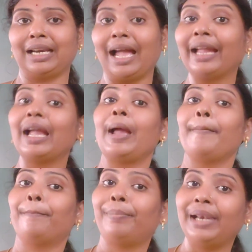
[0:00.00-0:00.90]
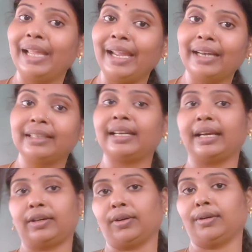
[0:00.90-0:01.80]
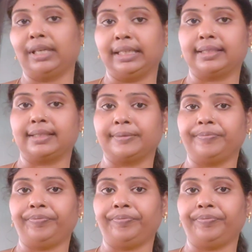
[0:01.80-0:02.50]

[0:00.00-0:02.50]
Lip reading: like plate tectonics.